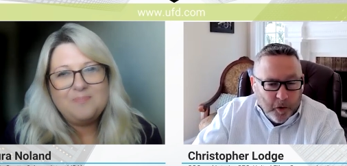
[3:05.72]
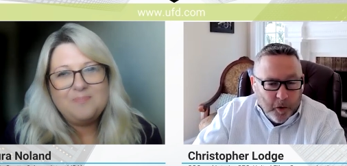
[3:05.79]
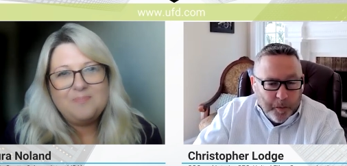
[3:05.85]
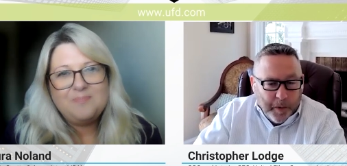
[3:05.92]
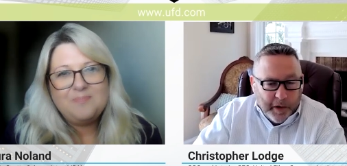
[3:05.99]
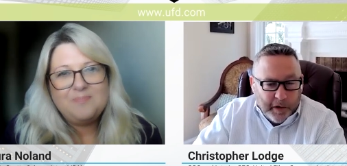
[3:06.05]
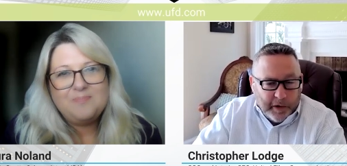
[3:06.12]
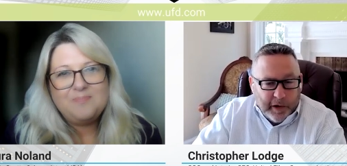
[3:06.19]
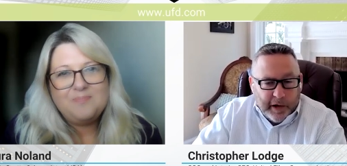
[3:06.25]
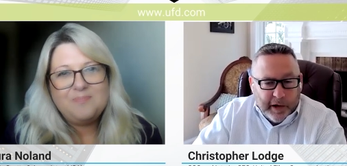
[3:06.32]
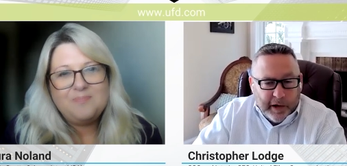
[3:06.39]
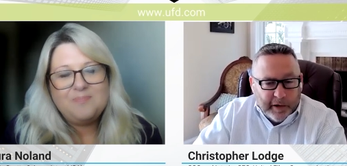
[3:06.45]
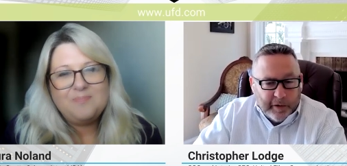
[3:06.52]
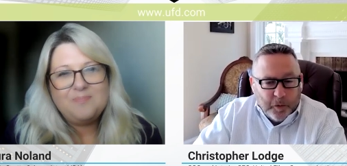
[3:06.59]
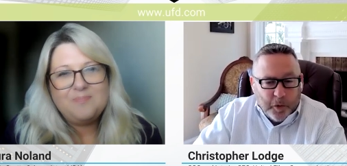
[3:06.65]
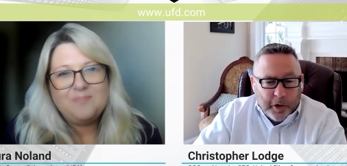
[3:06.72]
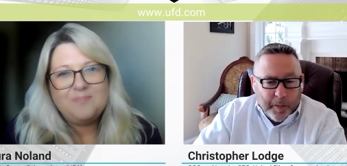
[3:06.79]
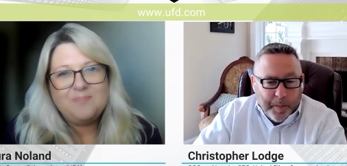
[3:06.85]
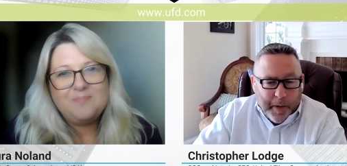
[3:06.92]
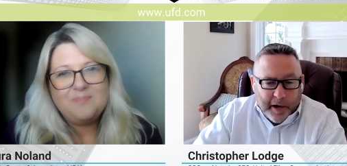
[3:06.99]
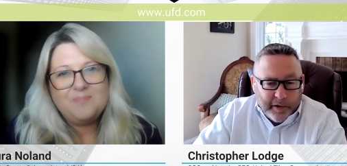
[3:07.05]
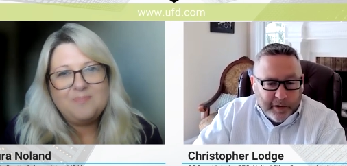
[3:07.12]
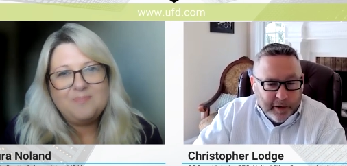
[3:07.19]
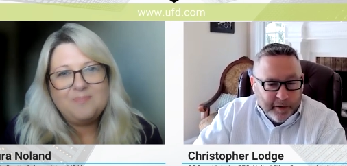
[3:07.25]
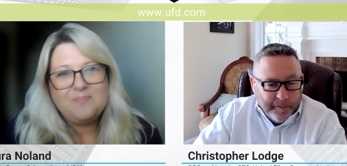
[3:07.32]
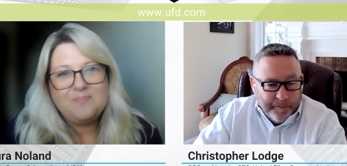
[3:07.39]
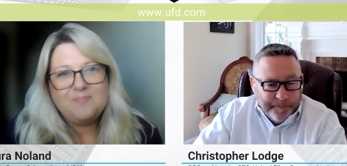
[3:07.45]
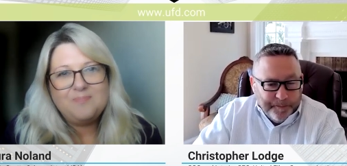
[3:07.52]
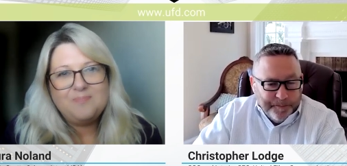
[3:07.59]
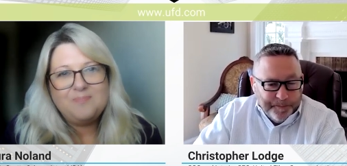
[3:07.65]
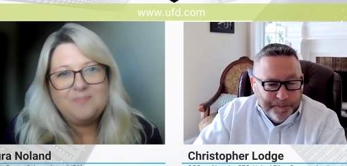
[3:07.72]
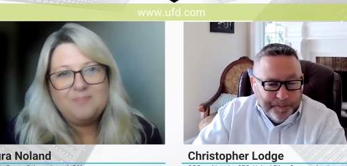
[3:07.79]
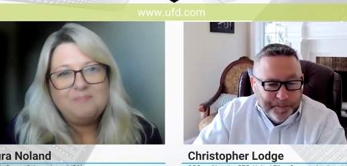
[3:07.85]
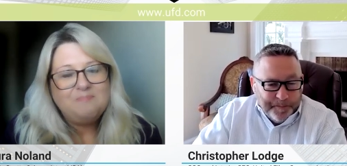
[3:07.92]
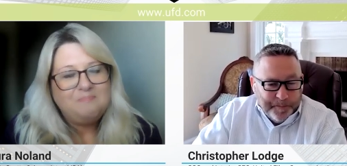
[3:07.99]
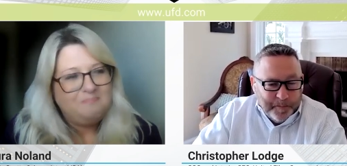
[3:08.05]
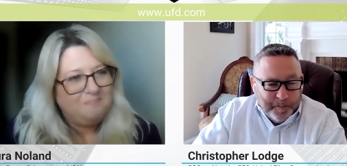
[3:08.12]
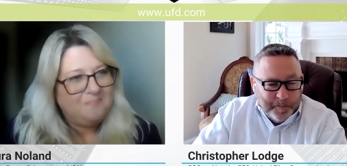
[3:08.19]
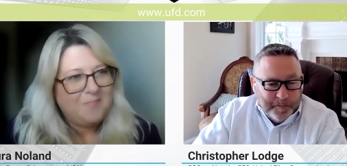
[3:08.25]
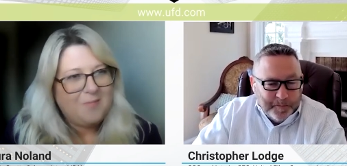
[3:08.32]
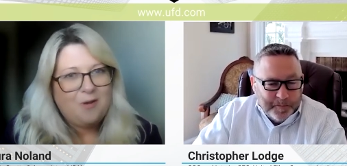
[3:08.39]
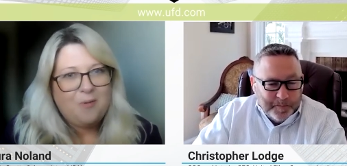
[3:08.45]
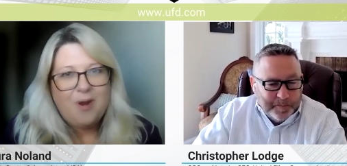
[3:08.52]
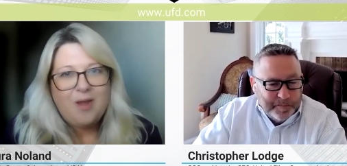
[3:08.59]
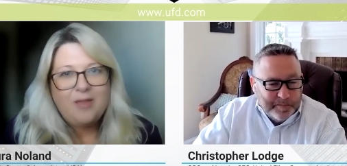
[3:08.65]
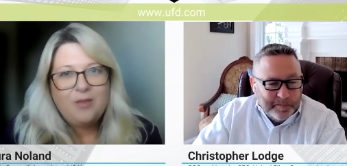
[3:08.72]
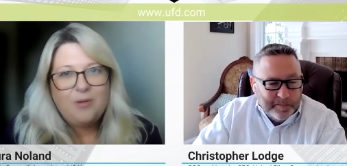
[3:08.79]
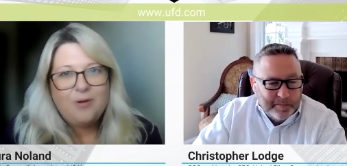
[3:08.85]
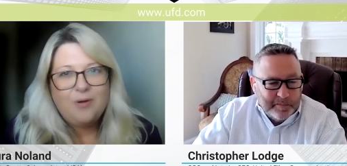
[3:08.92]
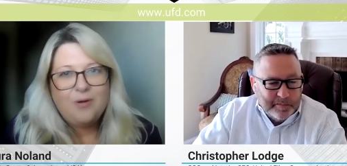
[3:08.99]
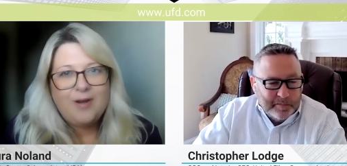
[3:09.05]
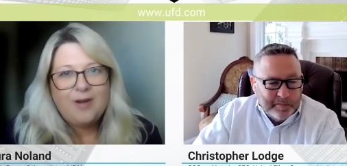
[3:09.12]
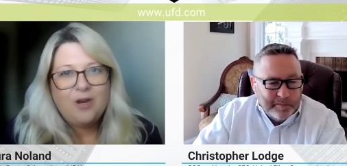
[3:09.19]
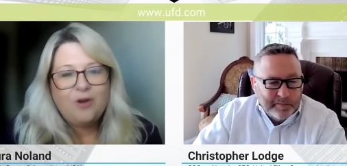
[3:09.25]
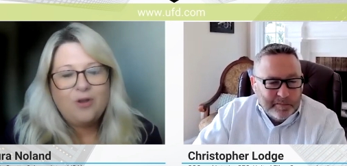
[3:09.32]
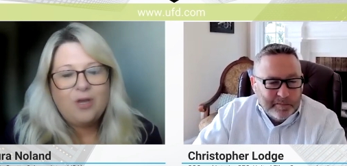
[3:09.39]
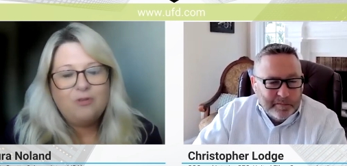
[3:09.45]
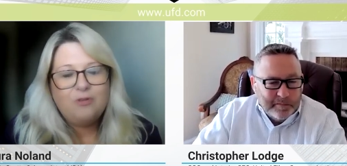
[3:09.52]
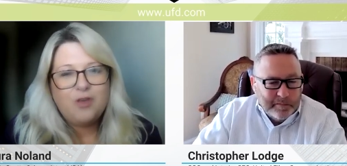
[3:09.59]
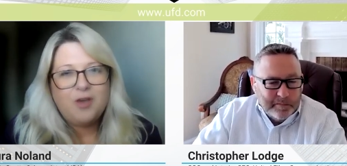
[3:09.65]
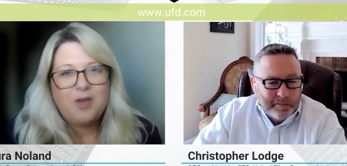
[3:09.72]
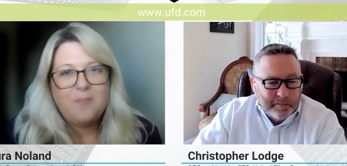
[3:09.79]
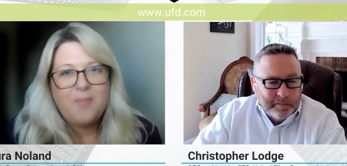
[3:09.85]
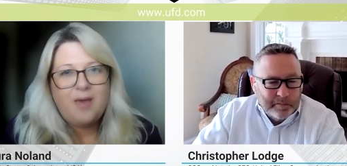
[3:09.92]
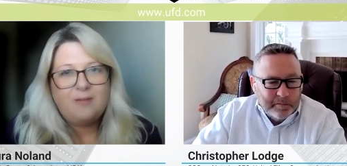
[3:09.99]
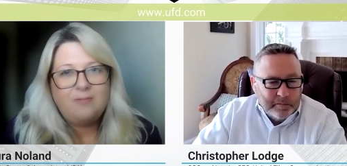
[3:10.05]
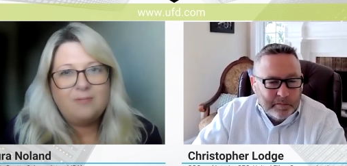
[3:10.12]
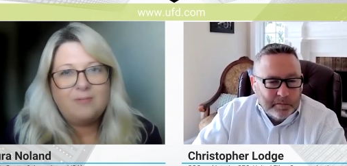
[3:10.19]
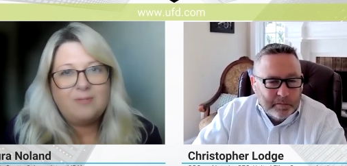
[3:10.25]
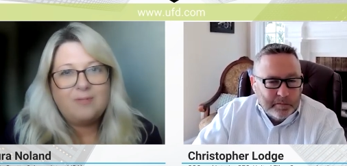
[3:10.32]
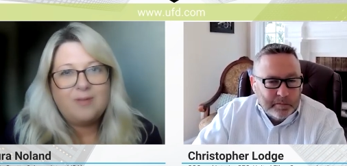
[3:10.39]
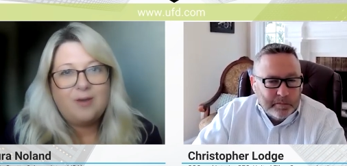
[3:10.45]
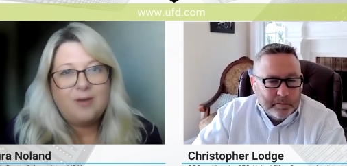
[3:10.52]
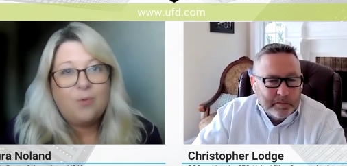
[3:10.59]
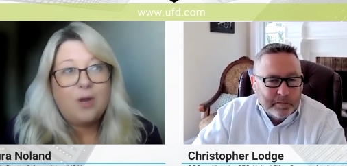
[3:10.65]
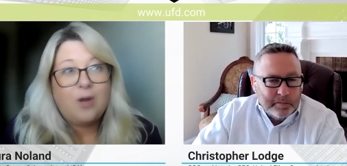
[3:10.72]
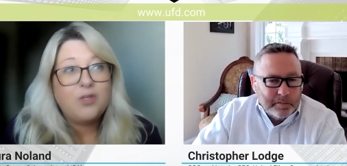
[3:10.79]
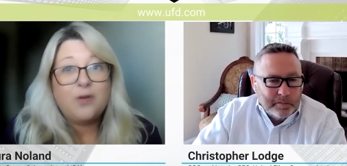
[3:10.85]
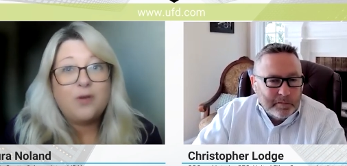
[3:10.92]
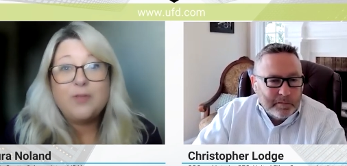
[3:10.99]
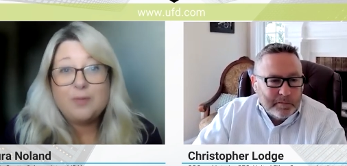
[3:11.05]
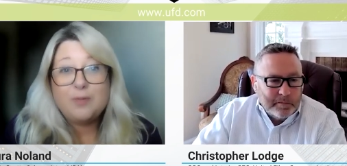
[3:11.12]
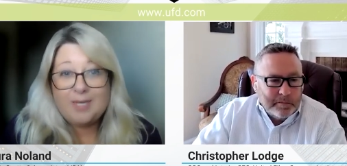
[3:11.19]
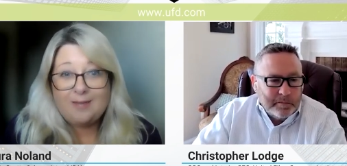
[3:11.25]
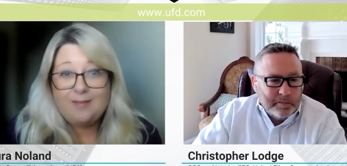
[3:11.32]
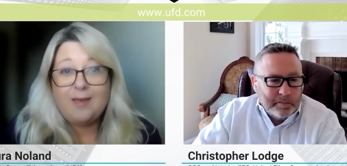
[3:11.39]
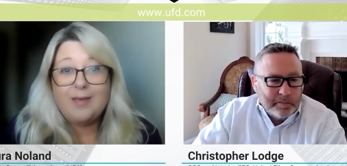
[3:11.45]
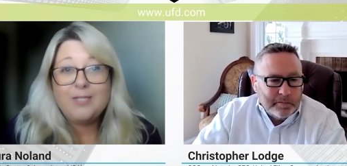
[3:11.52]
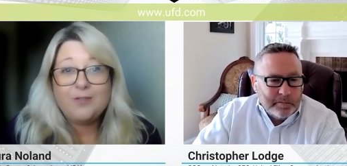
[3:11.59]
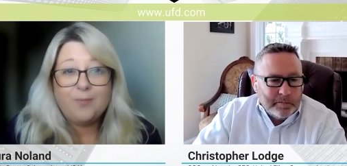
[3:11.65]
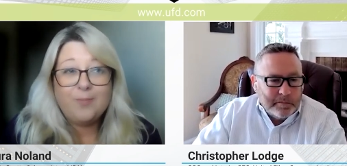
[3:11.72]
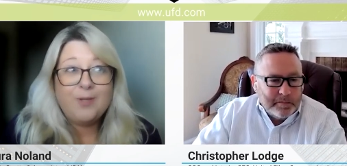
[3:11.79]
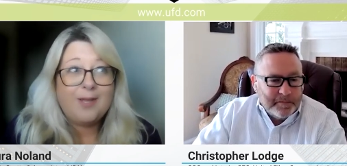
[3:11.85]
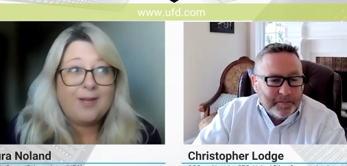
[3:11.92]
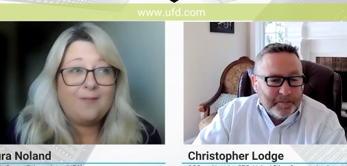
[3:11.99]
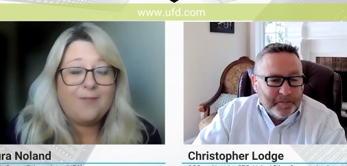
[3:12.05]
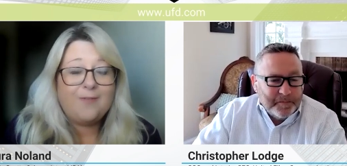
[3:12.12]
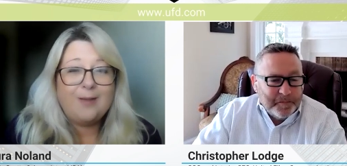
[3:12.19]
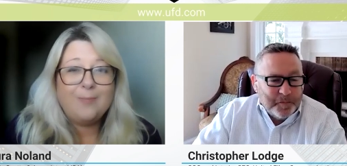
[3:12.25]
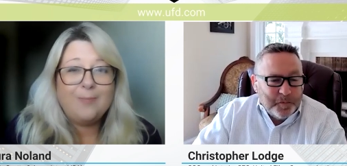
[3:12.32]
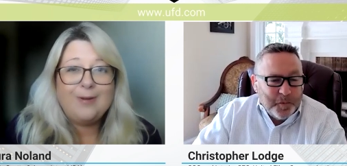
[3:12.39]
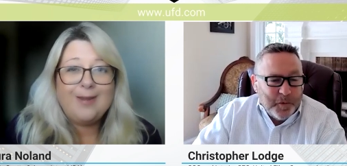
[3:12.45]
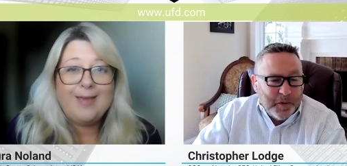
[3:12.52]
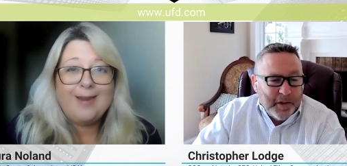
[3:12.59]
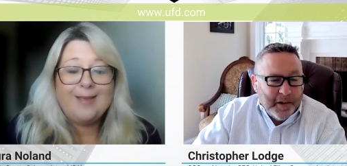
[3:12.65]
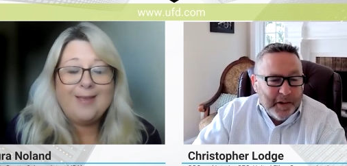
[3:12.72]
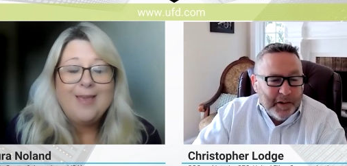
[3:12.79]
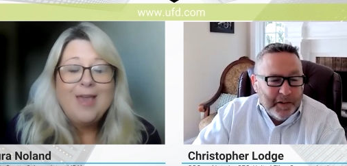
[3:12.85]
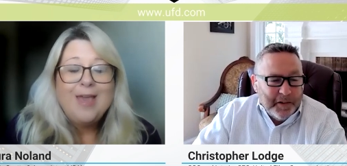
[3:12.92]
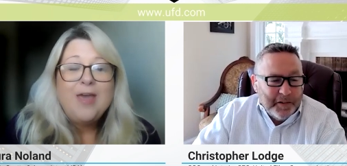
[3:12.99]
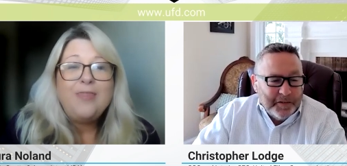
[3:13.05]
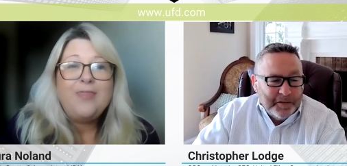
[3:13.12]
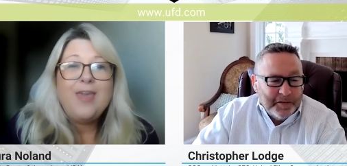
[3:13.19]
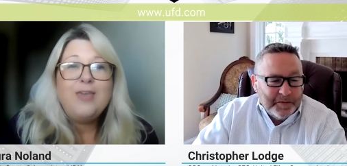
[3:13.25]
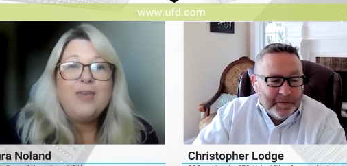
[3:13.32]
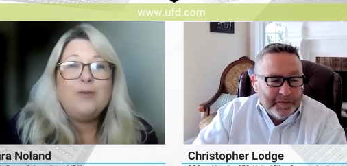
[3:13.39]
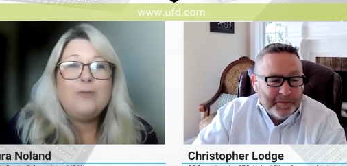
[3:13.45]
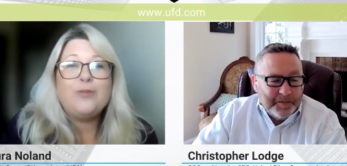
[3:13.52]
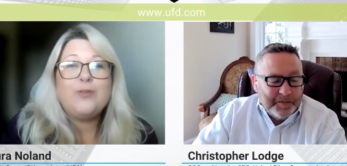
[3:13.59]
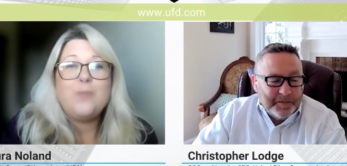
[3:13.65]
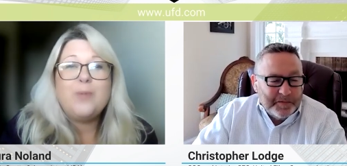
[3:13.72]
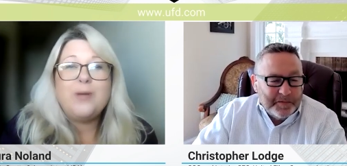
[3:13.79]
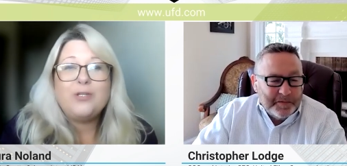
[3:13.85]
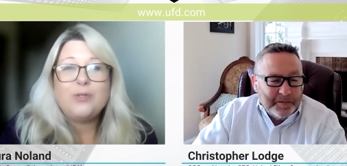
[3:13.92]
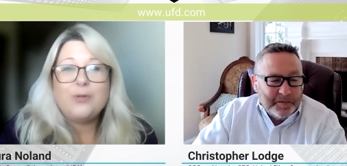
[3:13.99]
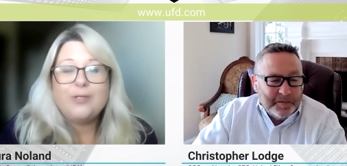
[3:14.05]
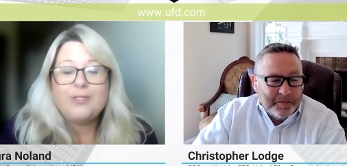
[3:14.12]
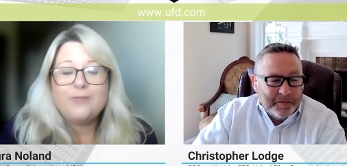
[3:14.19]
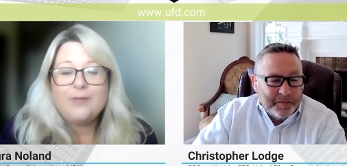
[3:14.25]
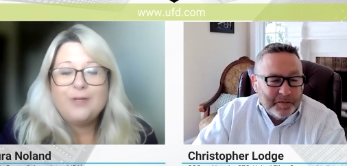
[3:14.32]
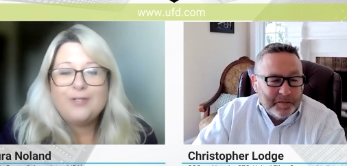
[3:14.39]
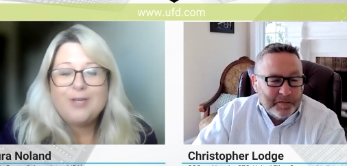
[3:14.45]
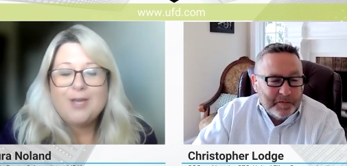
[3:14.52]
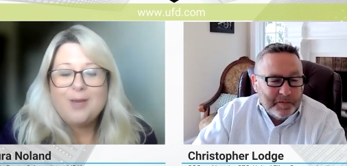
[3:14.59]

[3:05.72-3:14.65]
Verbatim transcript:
Speaker 1: group, and we'll get back to you.
Speaker 2: All right, you heard it here. Go check them out and watch out for those headlines from United Fiber and Data. Thank you so much, Chris, for your